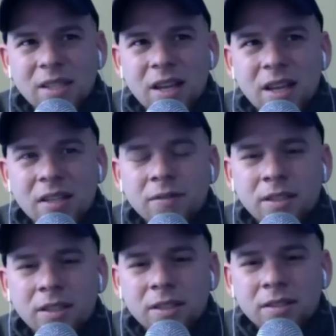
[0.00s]
that's kind of
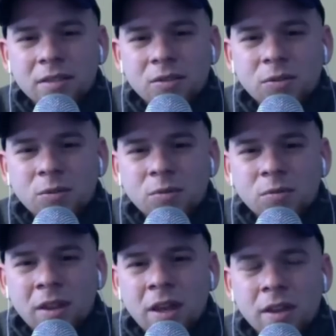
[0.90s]
easy to
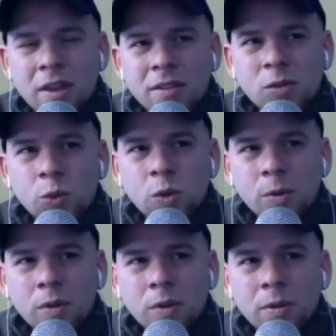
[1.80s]
do. I think that's
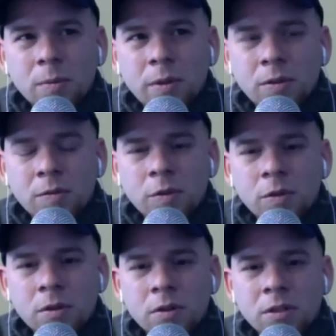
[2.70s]
doable with a Micro Four
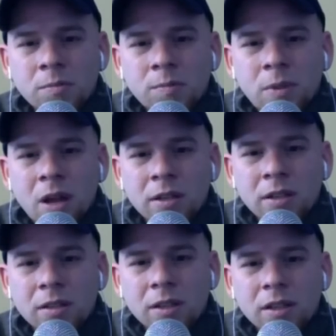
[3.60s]
Thirds body
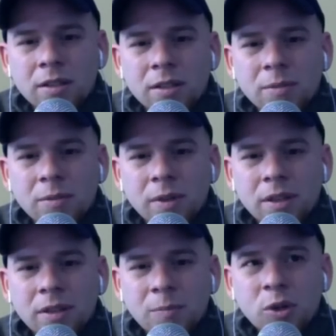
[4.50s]
and lens.
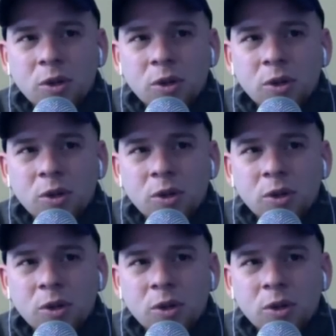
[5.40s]
But birds